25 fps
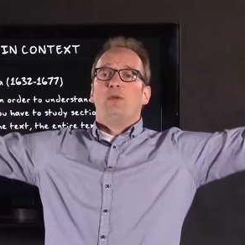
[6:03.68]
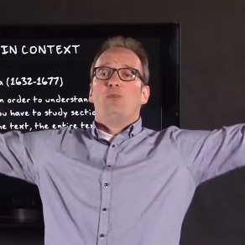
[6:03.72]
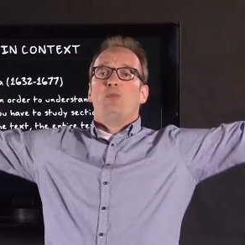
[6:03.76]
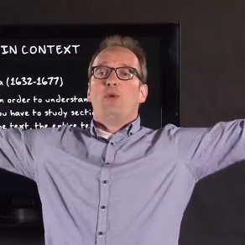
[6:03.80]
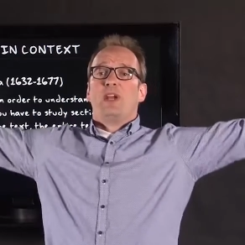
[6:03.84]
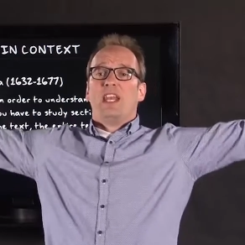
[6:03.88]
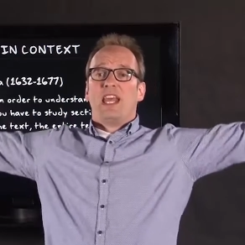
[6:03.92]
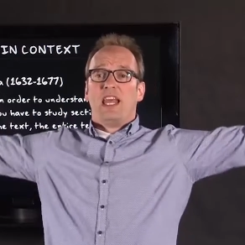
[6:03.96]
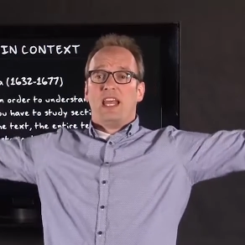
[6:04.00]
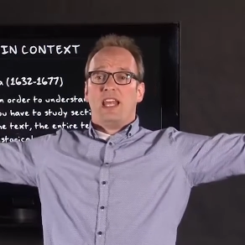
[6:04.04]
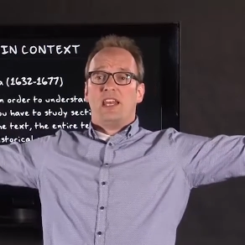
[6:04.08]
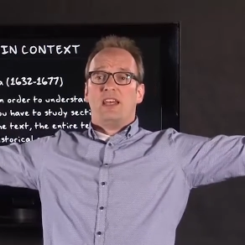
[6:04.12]

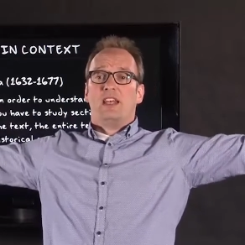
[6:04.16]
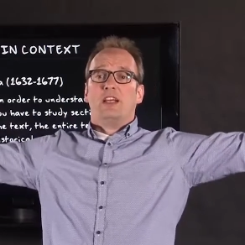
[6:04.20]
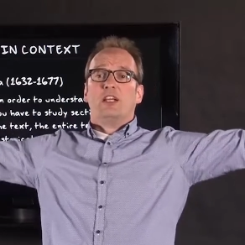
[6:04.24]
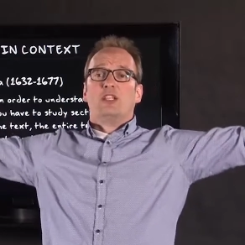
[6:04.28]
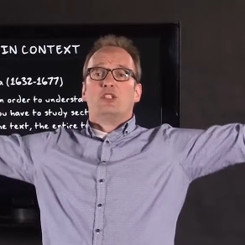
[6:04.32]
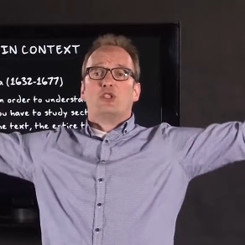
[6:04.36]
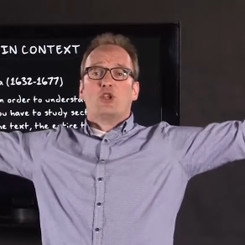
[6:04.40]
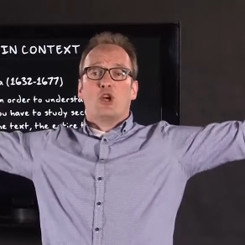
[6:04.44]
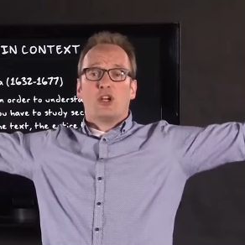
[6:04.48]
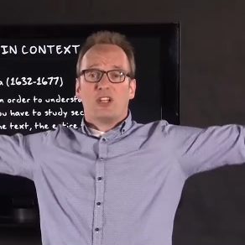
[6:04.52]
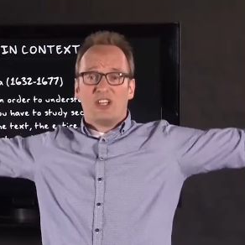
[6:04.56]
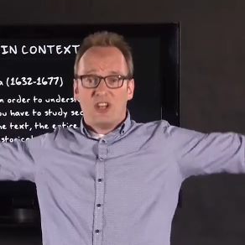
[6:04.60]
within a
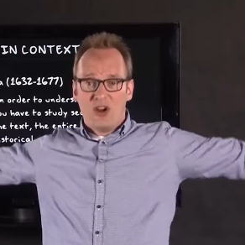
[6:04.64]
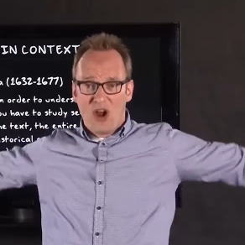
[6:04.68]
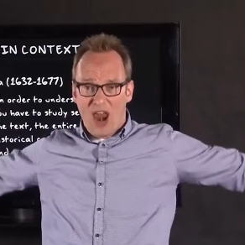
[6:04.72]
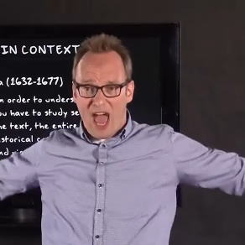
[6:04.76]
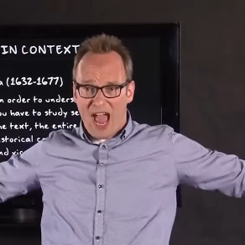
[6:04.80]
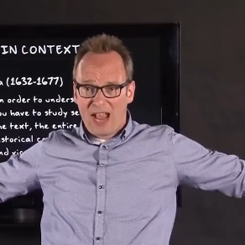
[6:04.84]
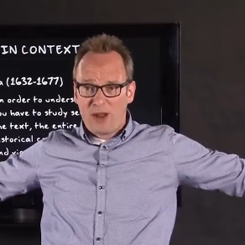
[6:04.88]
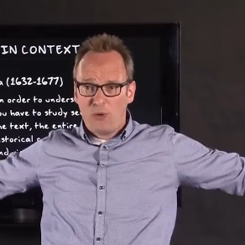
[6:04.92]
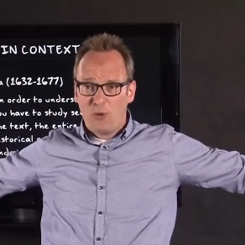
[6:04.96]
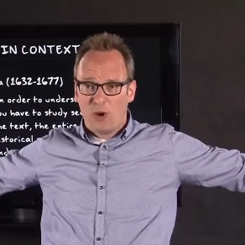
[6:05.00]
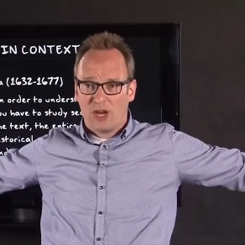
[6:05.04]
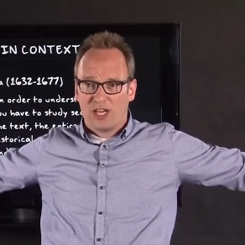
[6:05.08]
certain
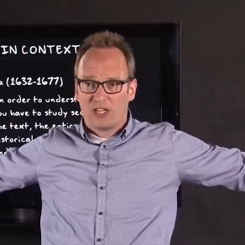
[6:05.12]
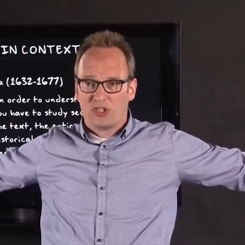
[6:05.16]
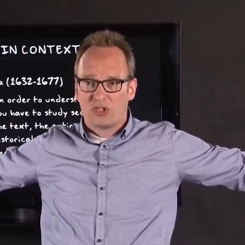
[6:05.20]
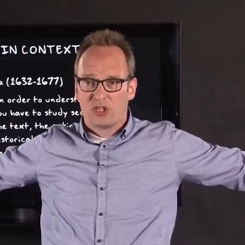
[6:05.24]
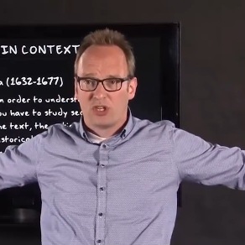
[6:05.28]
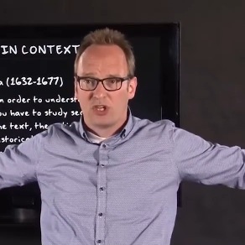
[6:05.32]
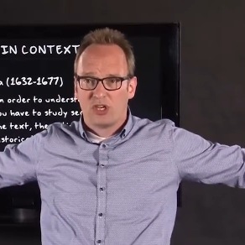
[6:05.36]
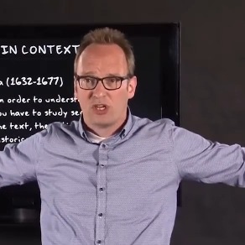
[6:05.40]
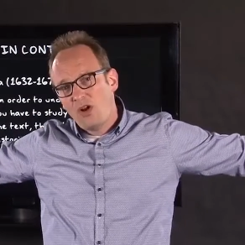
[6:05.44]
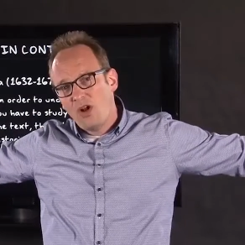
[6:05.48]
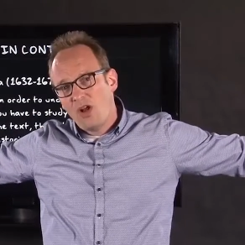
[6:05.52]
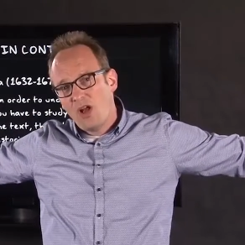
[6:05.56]

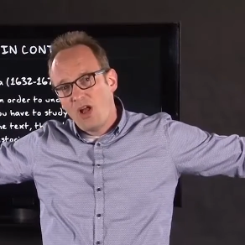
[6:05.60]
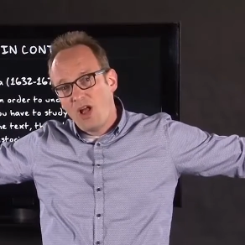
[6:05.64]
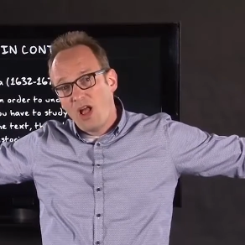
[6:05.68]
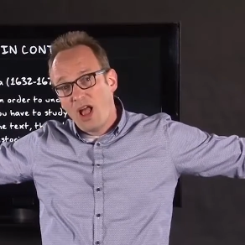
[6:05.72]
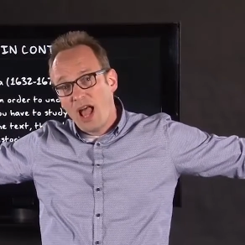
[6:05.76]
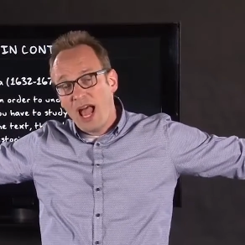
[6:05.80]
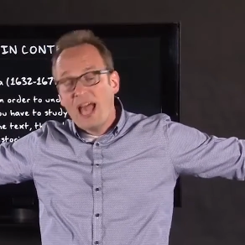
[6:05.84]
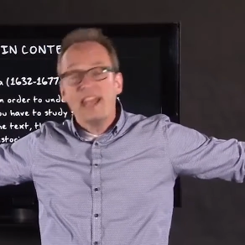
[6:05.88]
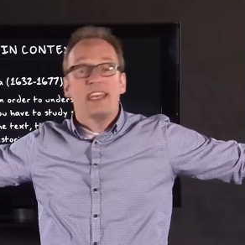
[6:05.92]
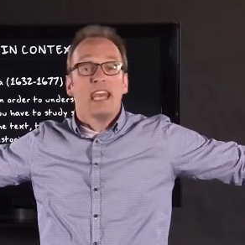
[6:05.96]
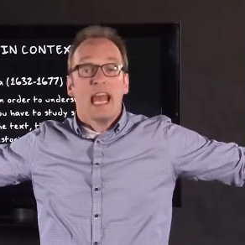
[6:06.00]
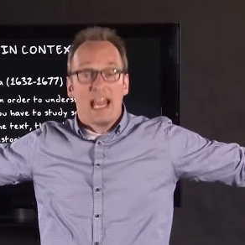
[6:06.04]
language,
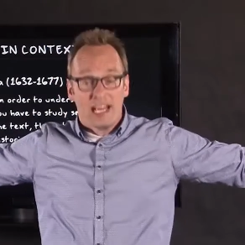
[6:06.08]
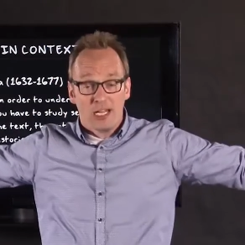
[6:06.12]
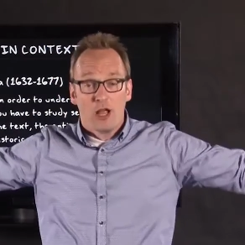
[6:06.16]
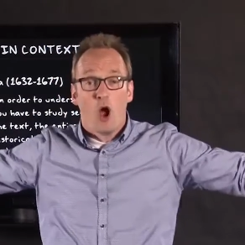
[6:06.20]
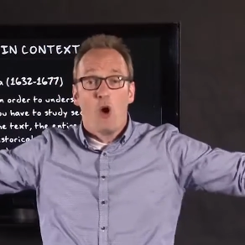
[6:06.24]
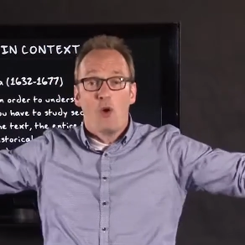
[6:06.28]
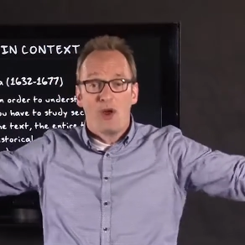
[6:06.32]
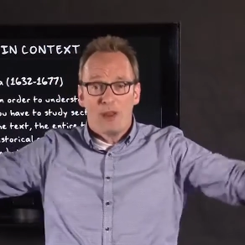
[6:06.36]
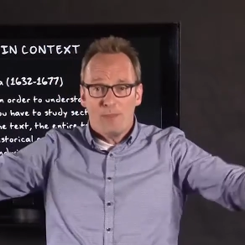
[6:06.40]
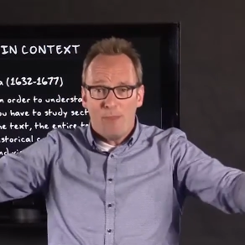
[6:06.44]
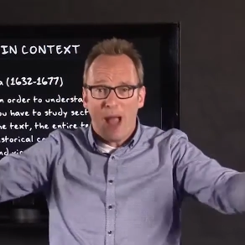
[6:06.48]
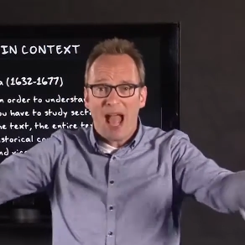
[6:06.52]
and then
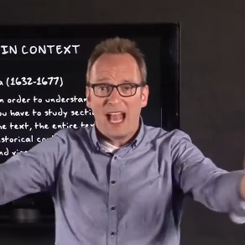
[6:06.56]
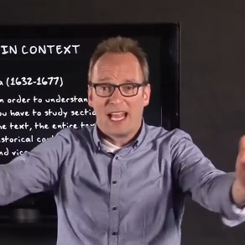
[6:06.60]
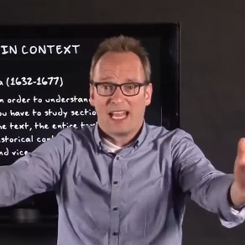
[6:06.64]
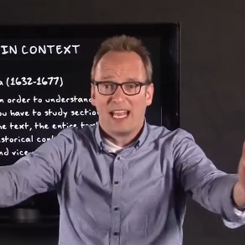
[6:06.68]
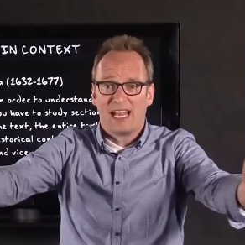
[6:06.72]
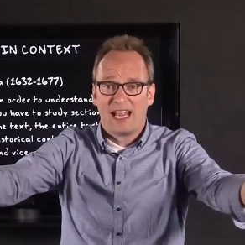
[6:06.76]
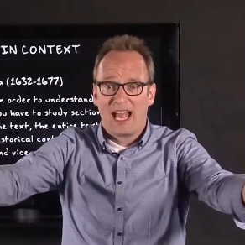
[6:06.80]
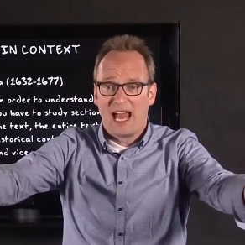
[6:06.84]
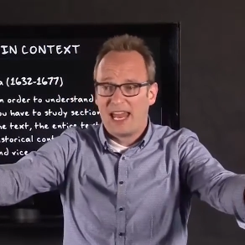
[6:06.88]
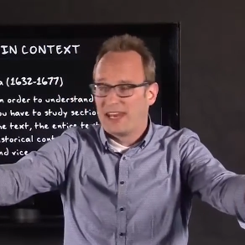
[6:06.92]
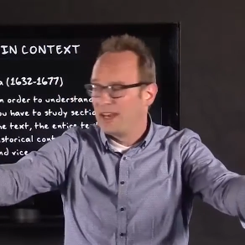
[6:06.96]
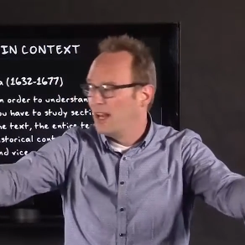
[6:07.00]
going back
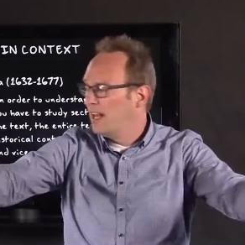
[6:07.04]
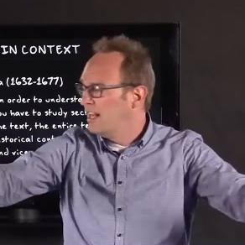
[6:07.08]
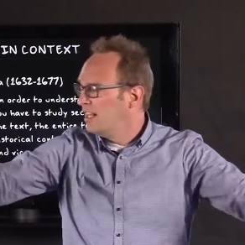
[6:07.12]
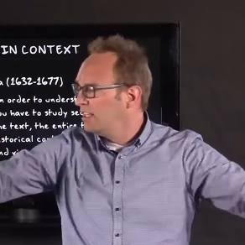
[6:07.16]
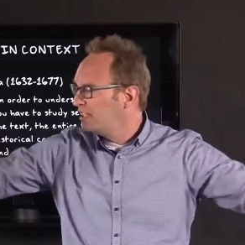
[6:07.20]
again.